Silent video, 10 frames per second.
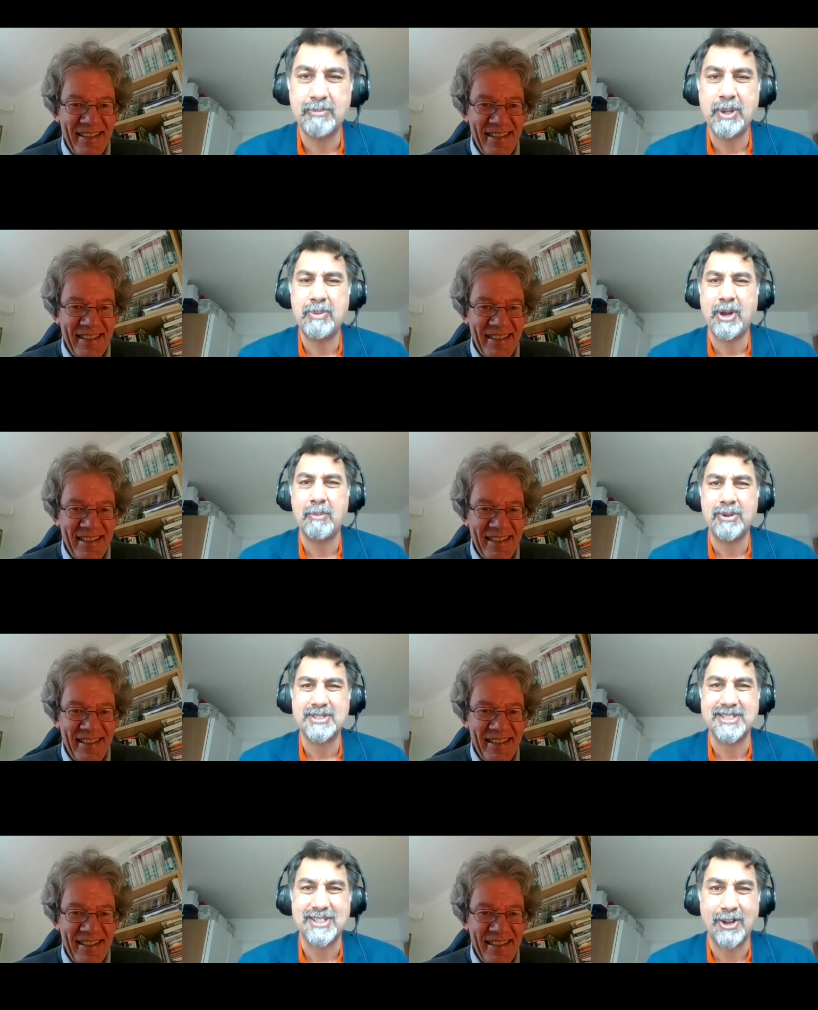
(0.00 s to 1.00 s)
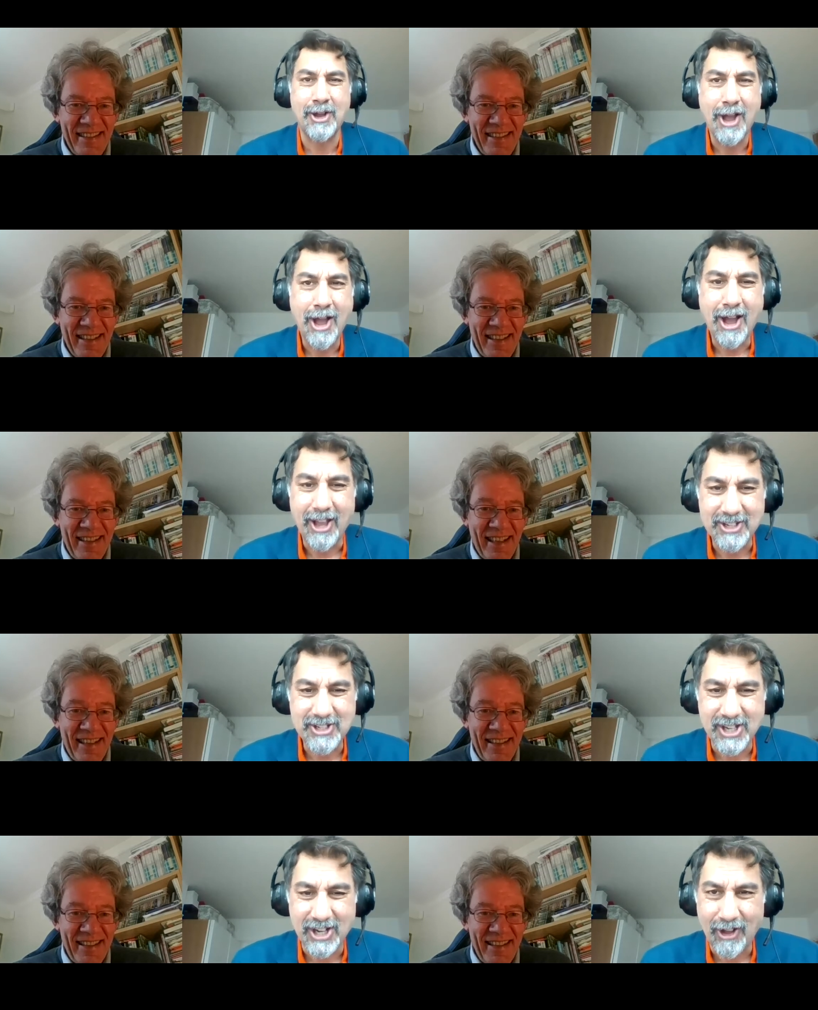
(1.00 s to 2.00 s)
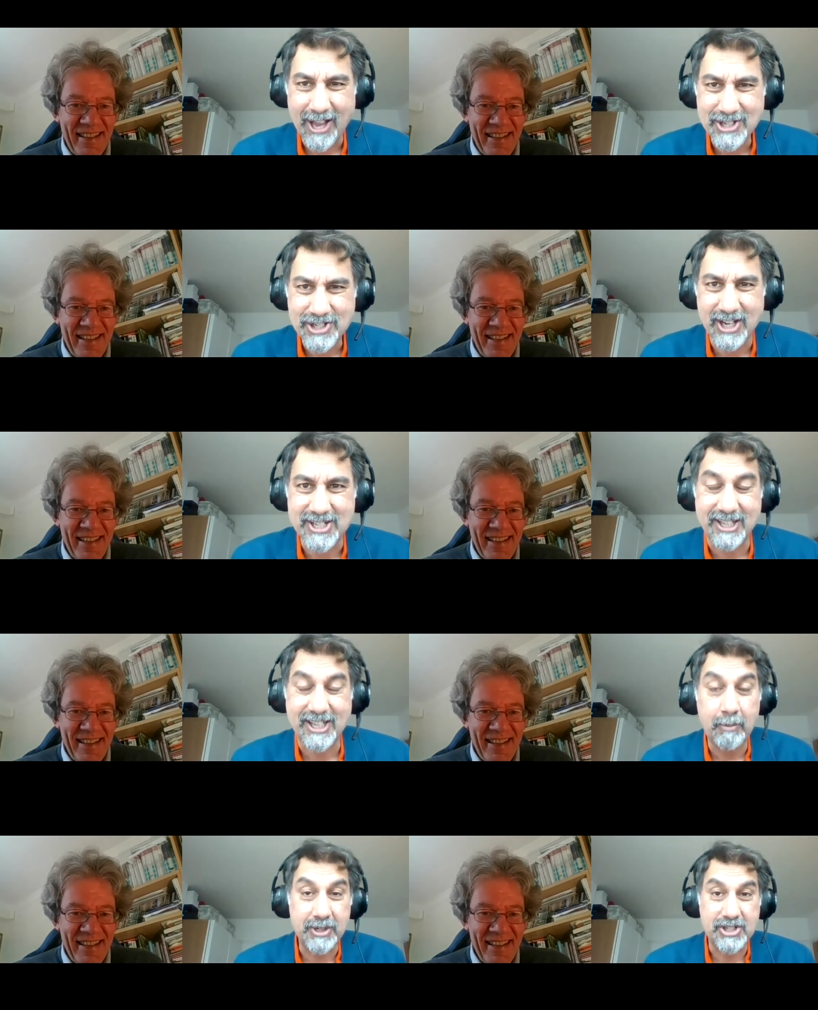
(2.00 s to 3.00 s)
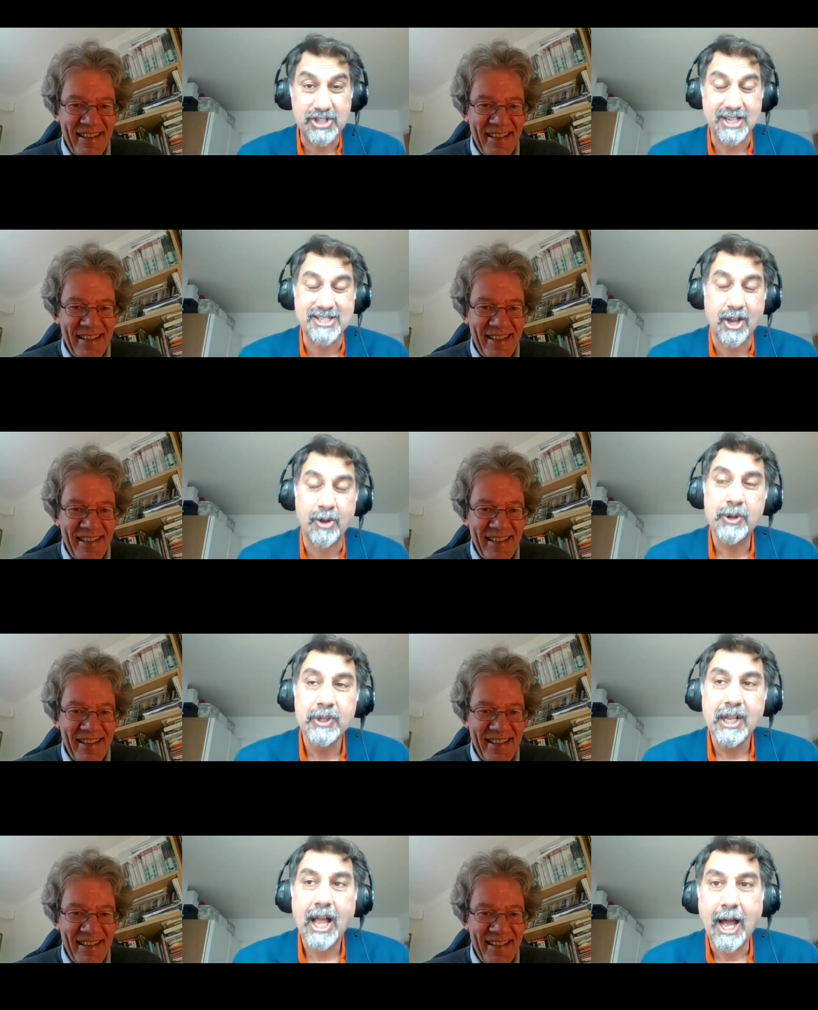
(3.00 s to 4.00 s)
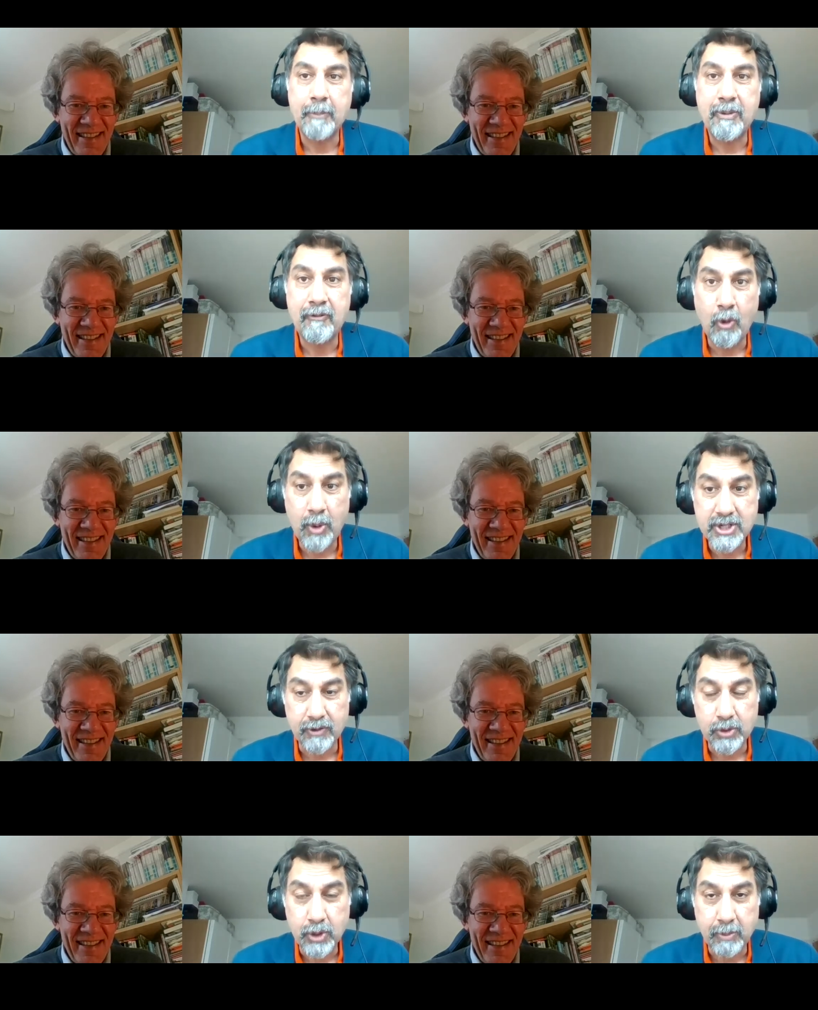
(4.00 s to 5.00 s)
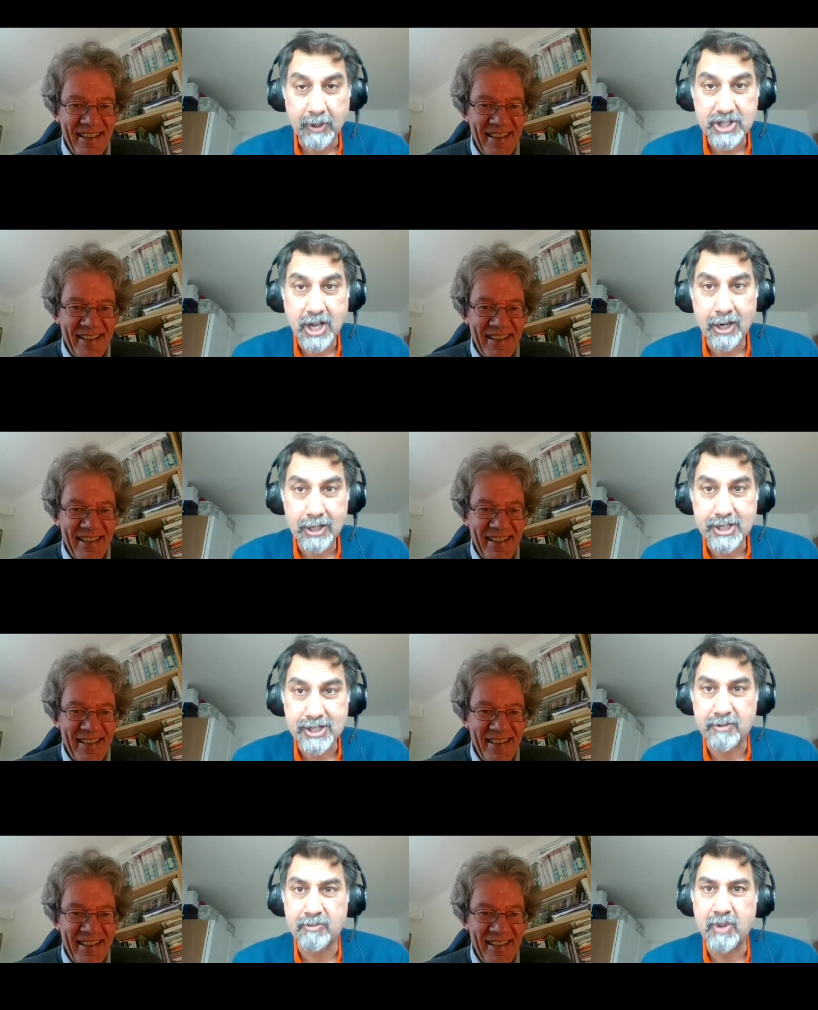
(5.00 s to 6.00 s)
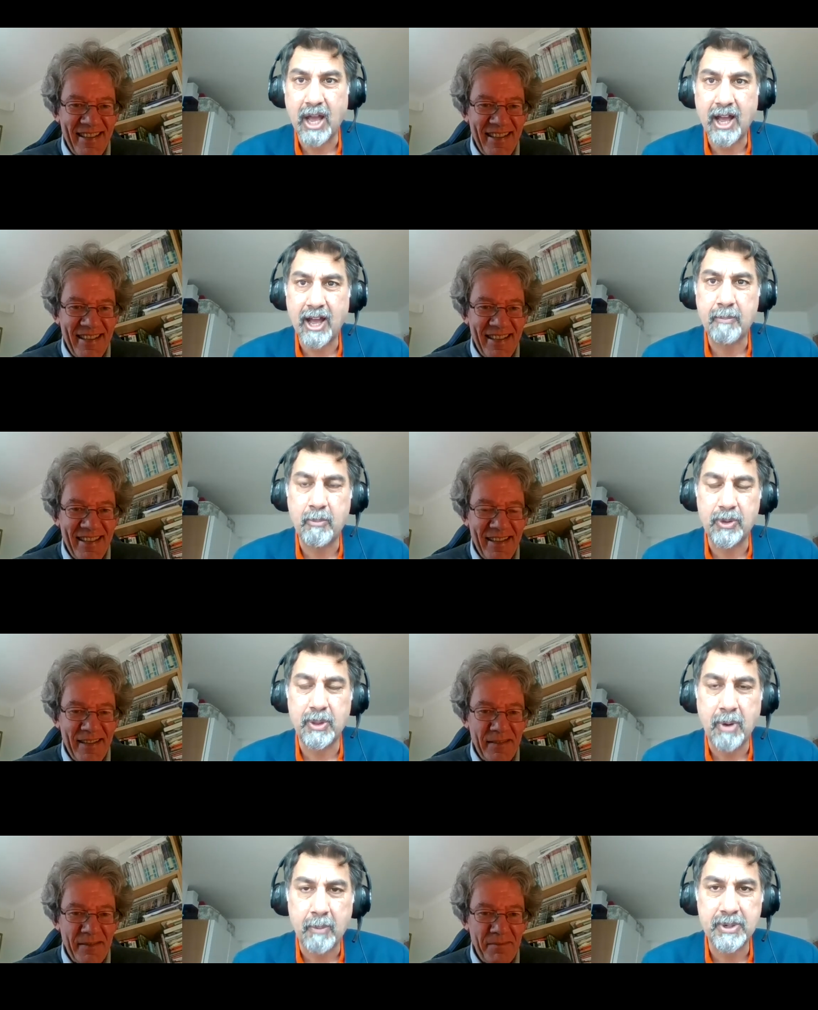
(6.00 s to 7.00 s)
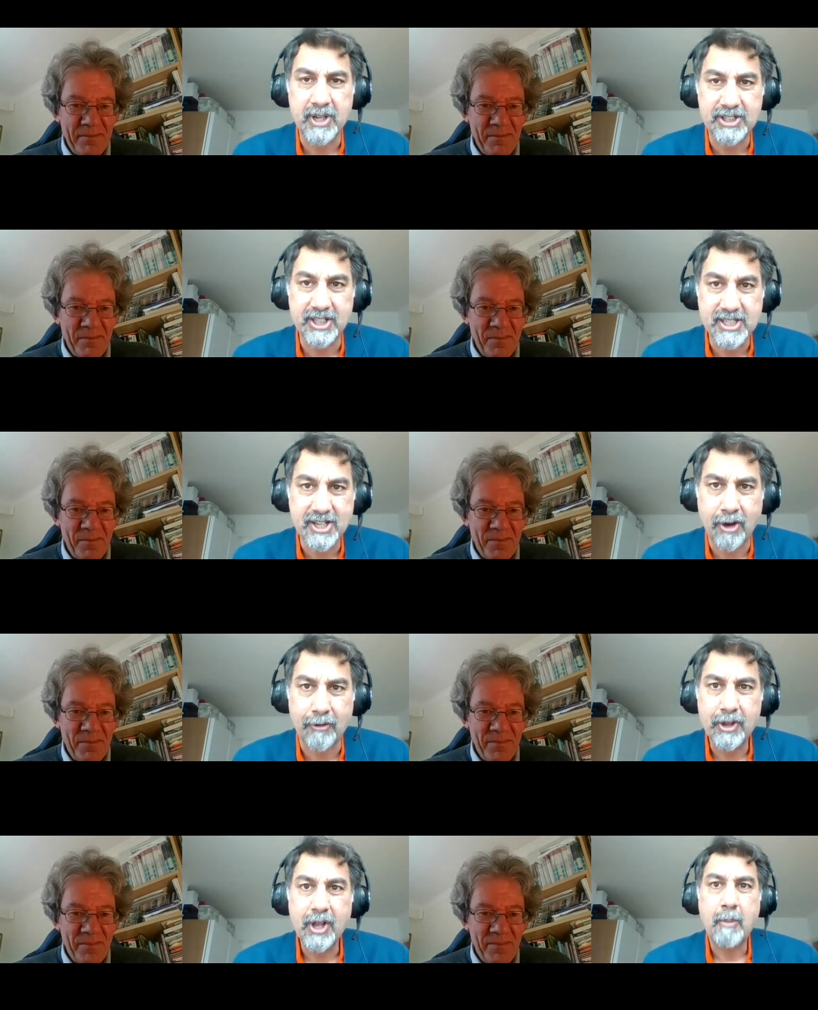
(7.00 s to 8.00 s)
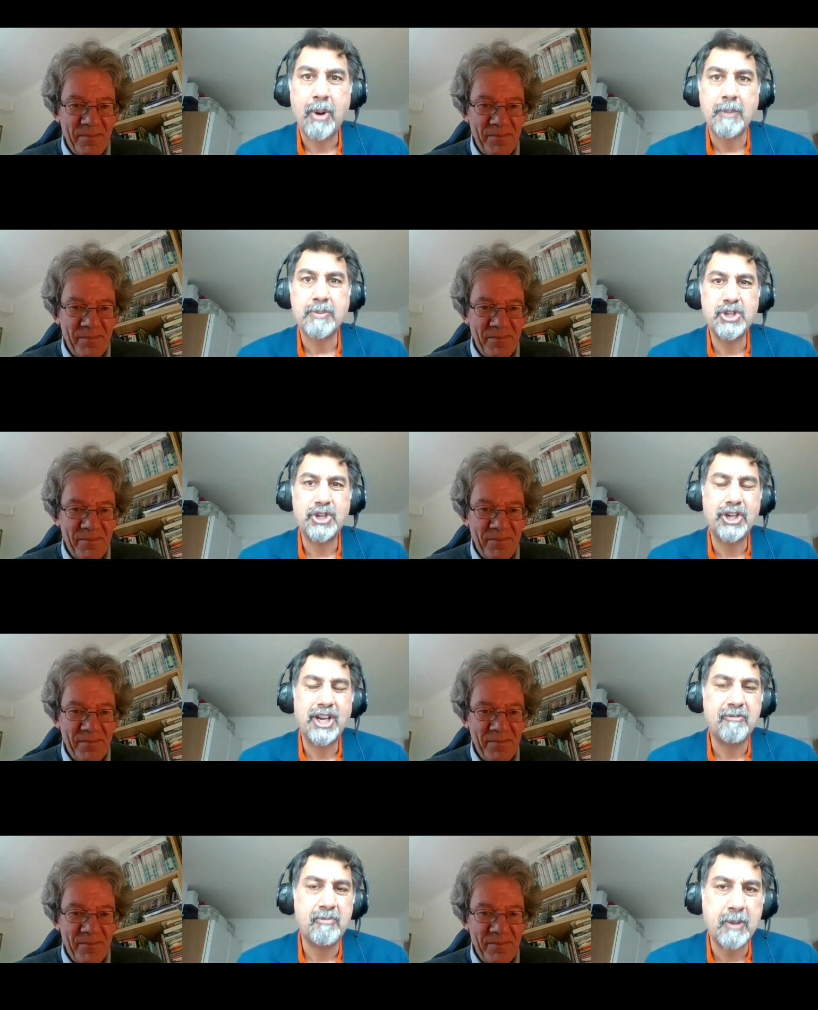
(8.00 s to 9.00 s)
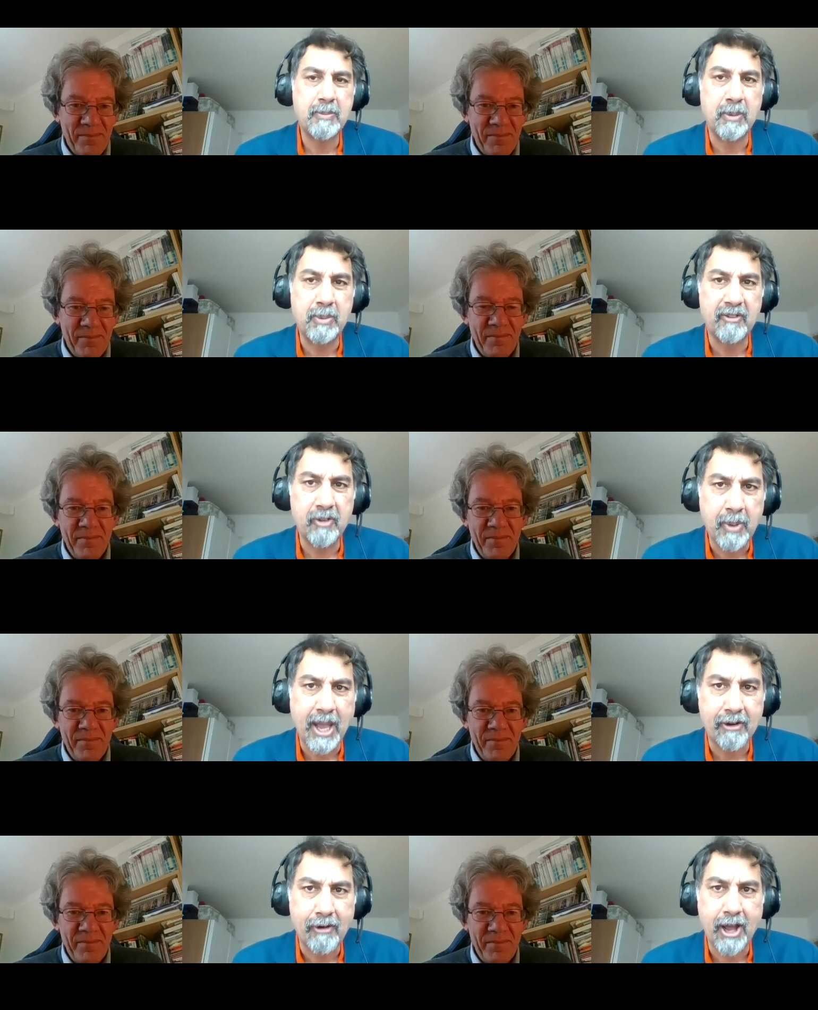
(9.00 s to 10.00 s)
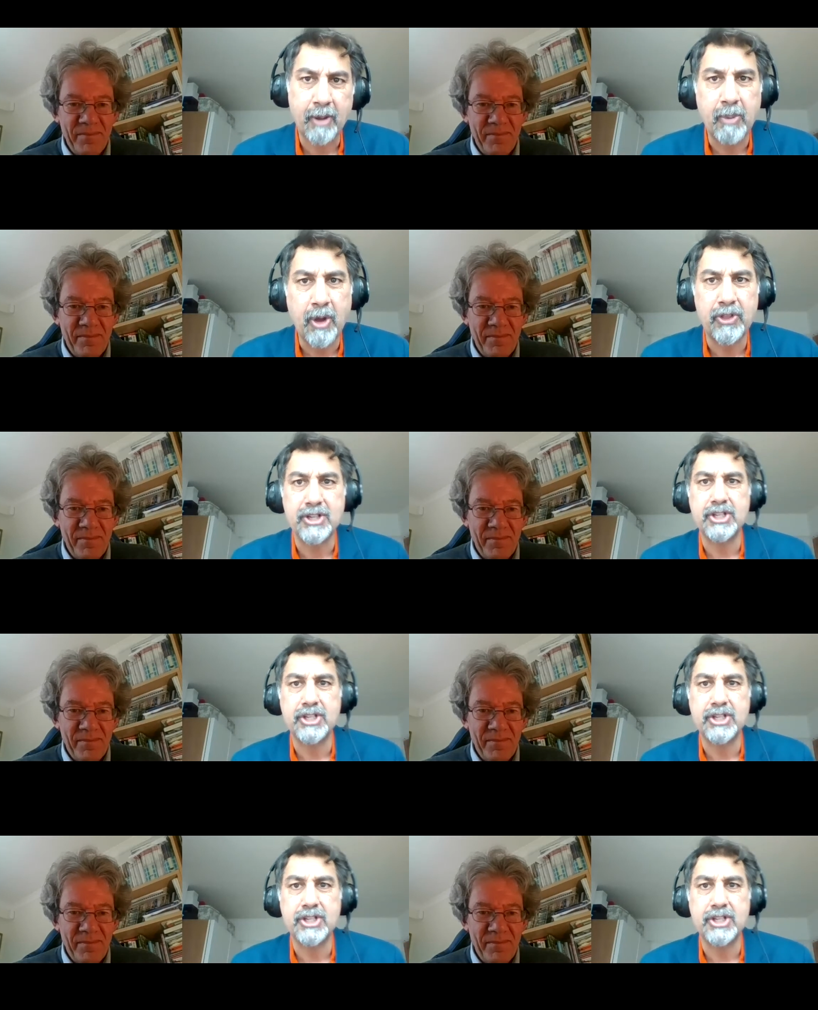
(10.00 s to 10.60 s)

Speaker 1: BPI Boston. So, as you said, a lot has changed and the company's changed. So, uh, before we sort of talk about the challenges of uh, within bioproduction itself, perhaps you could give people a bit of a background, both in